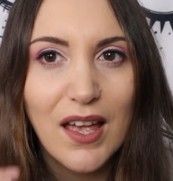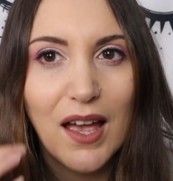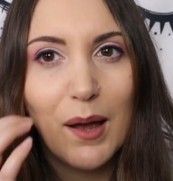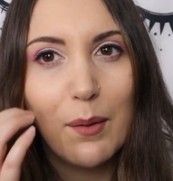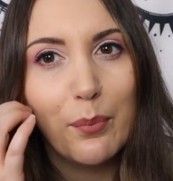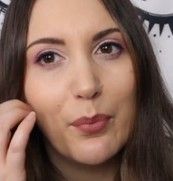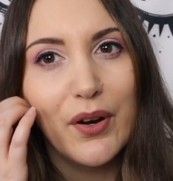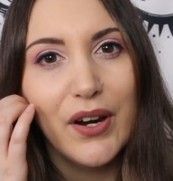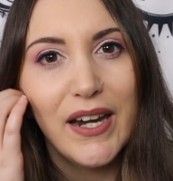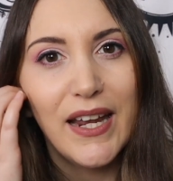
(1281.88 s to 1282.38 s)
like
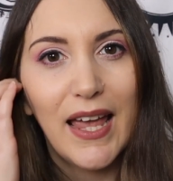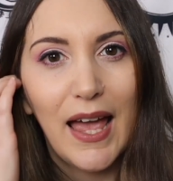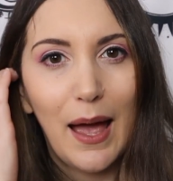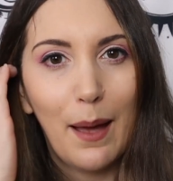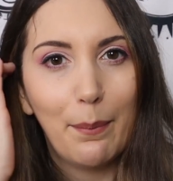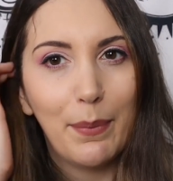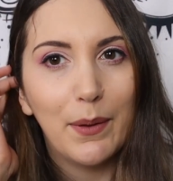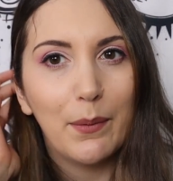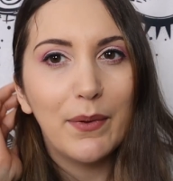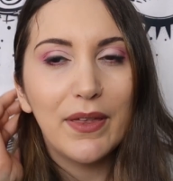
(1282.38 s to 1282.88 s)
I'm pretty
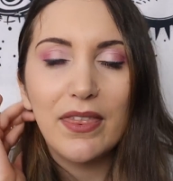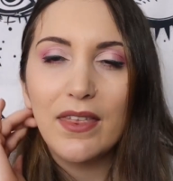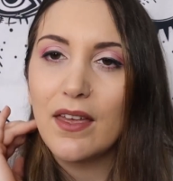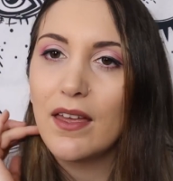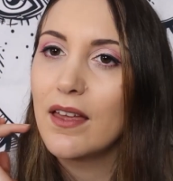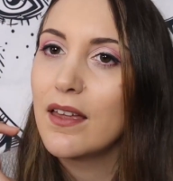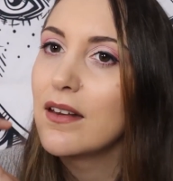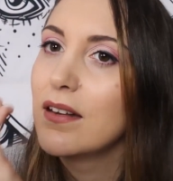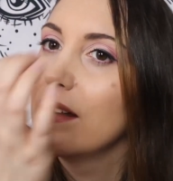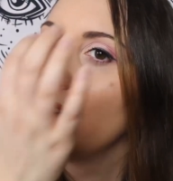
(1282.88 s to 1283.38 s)
happy with
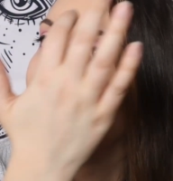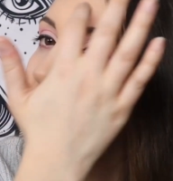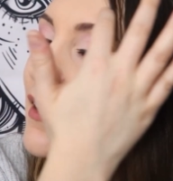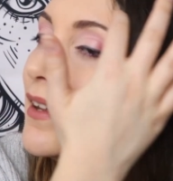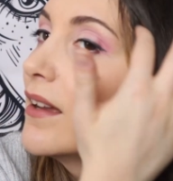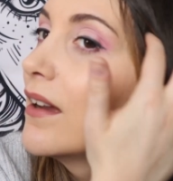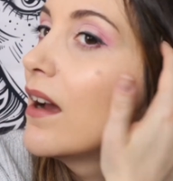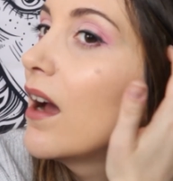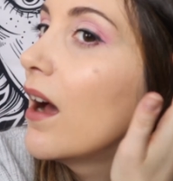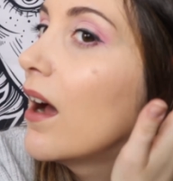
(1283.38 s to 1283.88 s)
it.
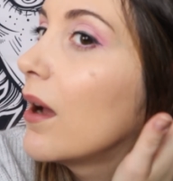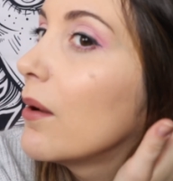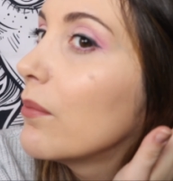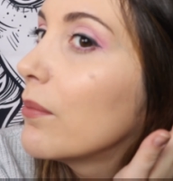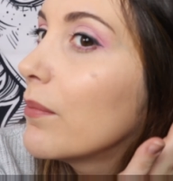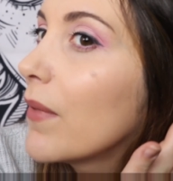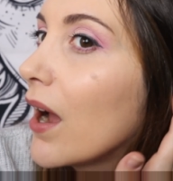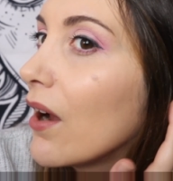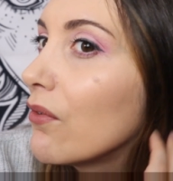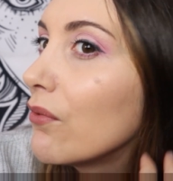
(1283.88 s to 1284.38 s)

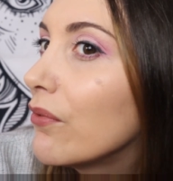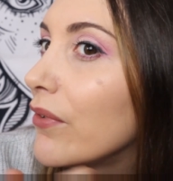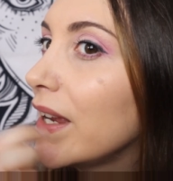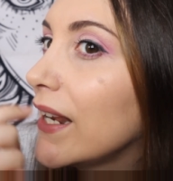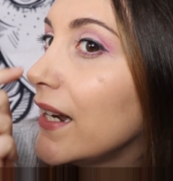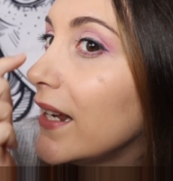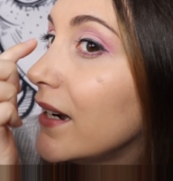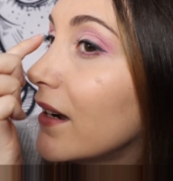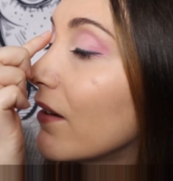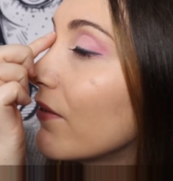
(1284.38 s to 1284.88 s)
I
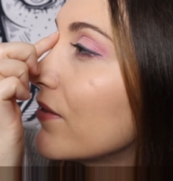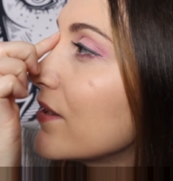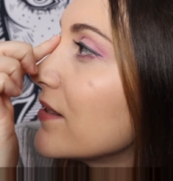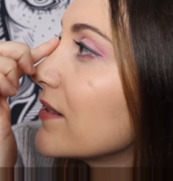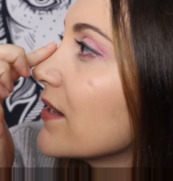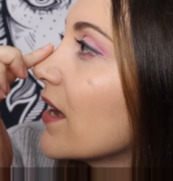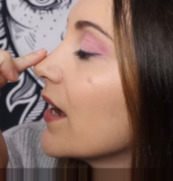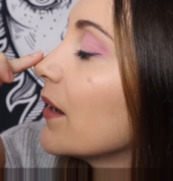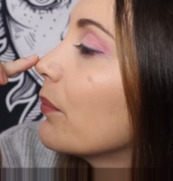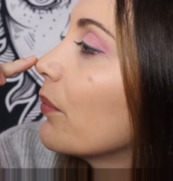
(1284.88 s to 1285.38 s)
really love the
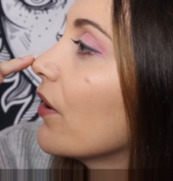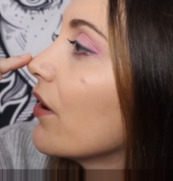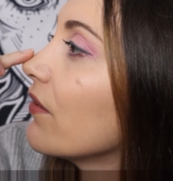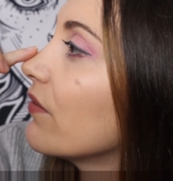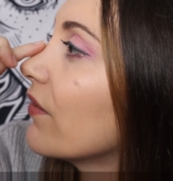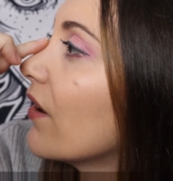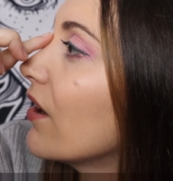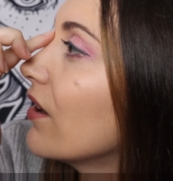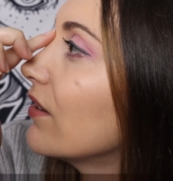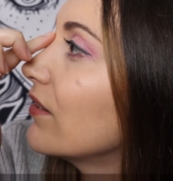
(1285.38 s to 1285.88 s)
side
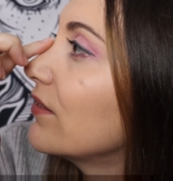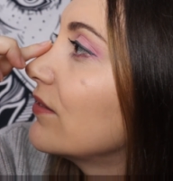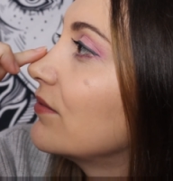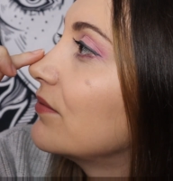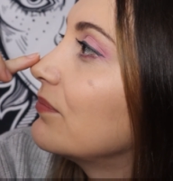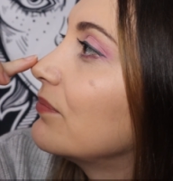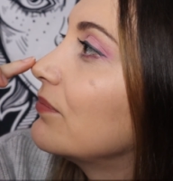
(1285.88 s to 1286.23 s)
profile.